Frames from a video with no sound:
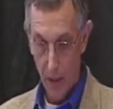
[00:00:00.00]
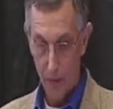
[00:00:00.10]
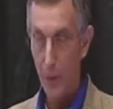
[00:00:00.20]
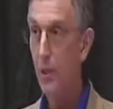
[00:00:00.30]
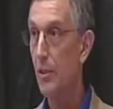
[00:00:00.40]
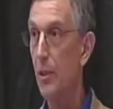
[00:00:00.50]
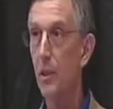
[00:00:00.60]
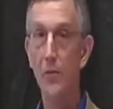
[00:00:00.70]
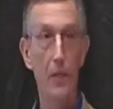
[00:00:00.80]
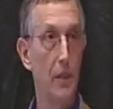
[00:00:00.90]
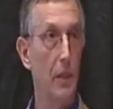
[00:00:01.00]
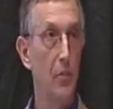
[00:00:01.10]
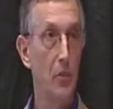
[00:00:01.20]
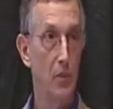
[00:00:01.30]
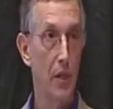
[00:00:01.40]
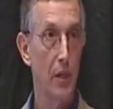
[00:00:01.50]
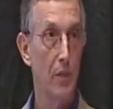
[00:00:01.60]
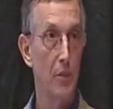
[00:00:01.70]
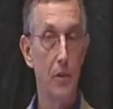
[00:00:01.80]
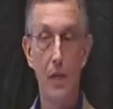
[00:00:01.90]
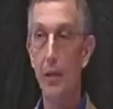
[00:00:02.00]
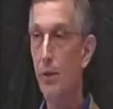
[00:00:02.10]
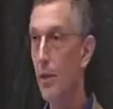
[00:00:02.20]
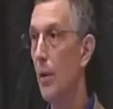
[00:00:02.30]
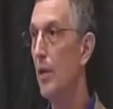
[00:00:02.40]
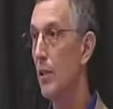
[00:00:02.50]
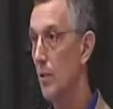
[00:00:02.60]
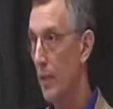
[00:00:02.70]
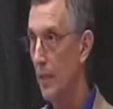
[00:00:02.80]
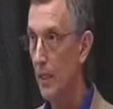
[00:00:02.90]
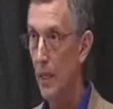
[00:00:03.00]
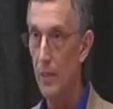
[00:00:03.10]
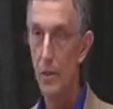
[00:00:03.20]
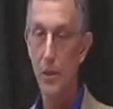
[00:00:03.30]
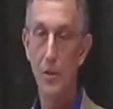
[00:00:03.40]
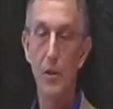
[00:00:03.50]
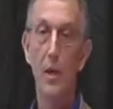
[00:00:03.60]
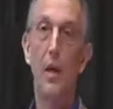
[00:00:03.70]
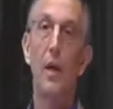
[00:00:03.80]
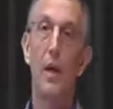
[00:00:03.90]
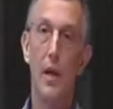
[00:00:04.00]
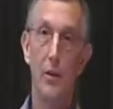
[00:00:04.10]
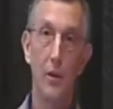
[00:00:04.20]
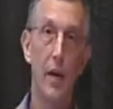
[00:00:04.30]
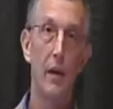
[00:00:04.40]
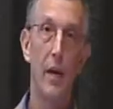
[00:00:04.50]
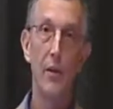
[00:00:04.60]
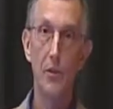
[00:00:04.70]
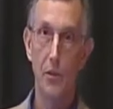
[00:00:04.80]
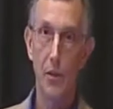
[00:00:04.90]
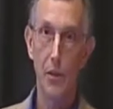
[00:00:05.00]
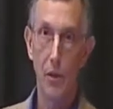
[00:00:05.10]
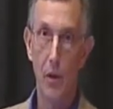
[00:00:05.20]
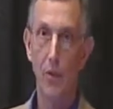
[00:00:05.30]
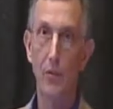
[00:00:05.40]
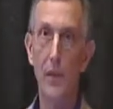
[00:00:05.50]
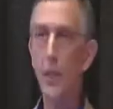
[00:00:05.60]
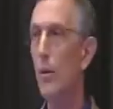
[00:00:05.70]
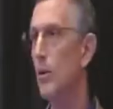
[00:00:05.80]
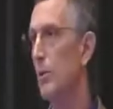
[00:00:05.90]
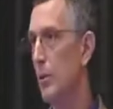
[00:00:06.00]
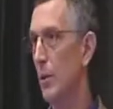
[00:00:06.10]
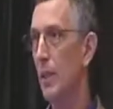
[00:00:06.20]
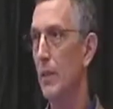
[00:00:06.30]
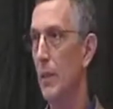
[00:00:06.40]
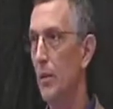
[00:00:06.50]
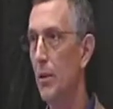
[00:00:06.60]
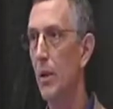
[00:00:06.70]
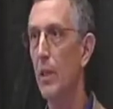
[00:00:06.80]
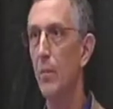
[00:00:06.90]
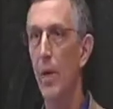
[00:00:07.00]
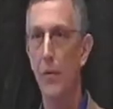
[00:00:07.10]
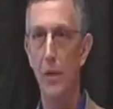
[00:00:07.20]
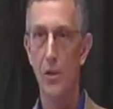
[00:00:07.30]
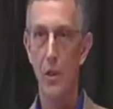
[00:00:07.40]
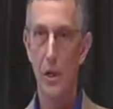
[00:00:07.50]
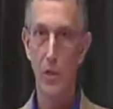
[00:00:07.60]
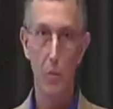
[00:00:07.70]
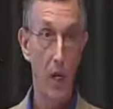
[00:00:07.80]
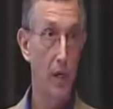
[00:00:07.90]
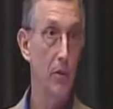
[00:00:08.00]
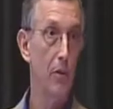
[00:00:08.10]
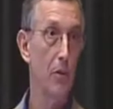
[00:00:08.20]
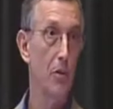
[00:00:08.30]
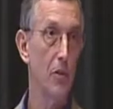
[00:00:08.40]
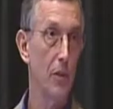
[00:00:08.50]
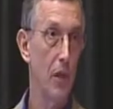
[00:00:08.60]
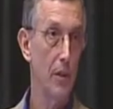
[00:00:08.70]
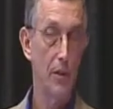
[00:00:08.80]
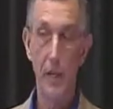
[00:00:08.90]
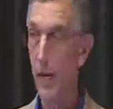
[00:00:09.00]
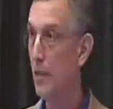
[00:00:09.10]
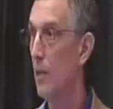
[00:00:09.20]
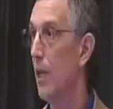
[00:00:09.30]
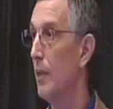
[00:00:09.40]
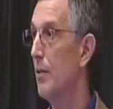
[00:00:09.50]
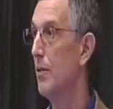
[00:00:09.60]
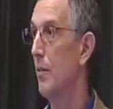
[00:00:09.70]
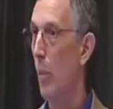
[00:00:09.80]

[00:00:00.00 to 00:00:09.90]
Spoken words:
pretty significant numbers there. So the energy code has recognized this, and you now have to turn off. And of course, we're talking about things like your monitors, your task lights,